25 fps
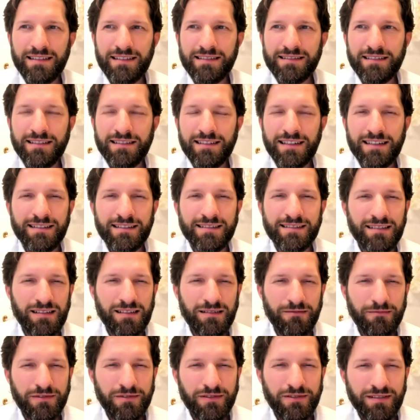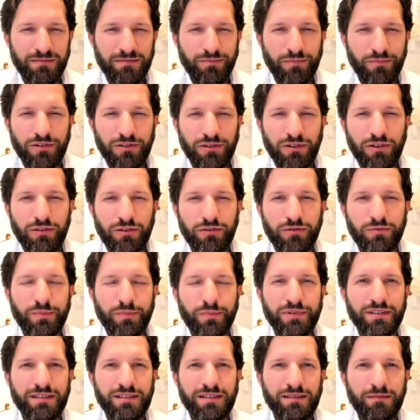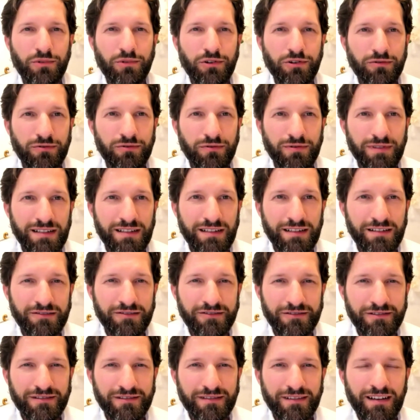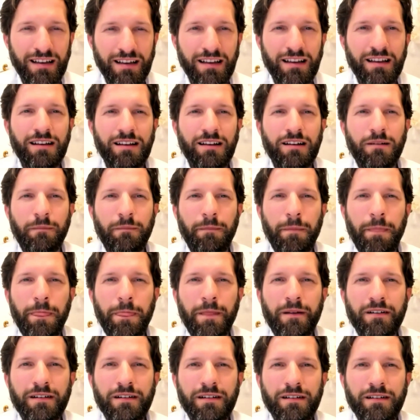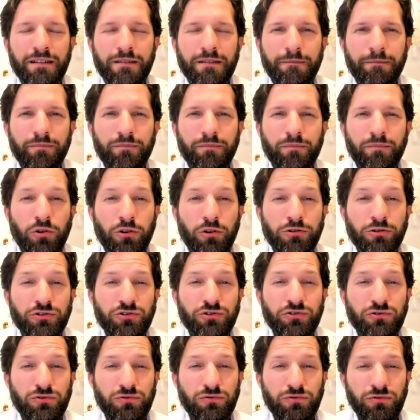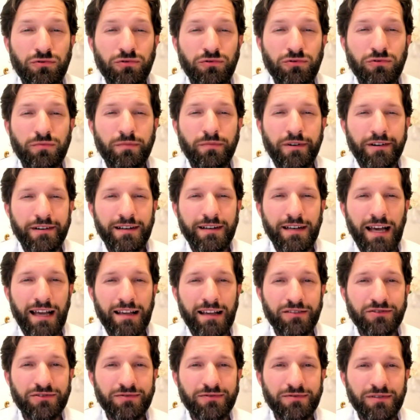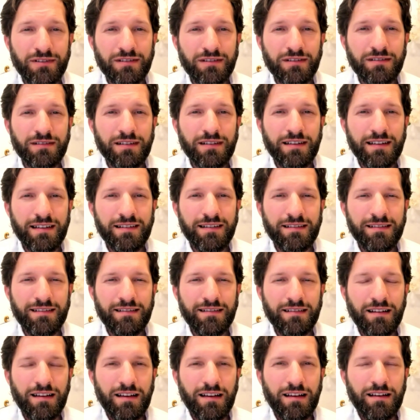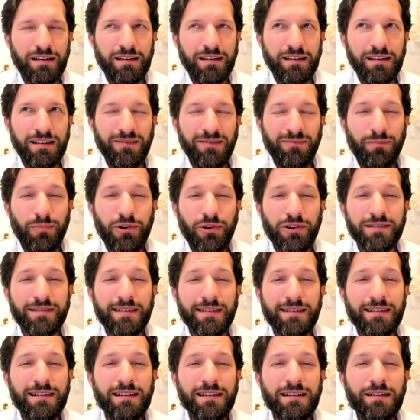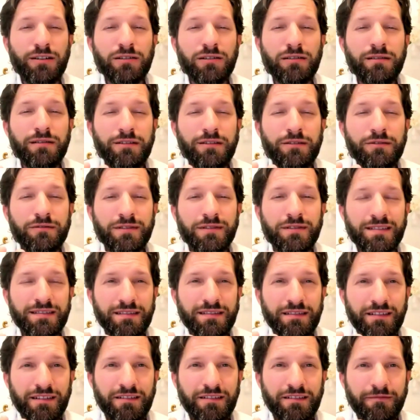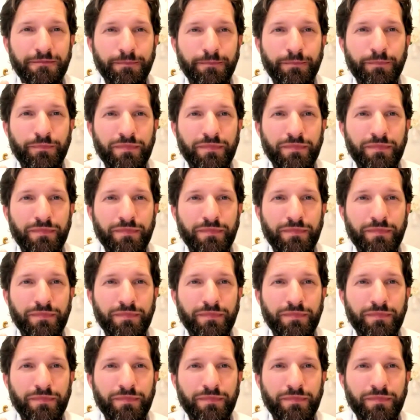as a next step, which is more open, more real, more true, more natural, and importantly, closer,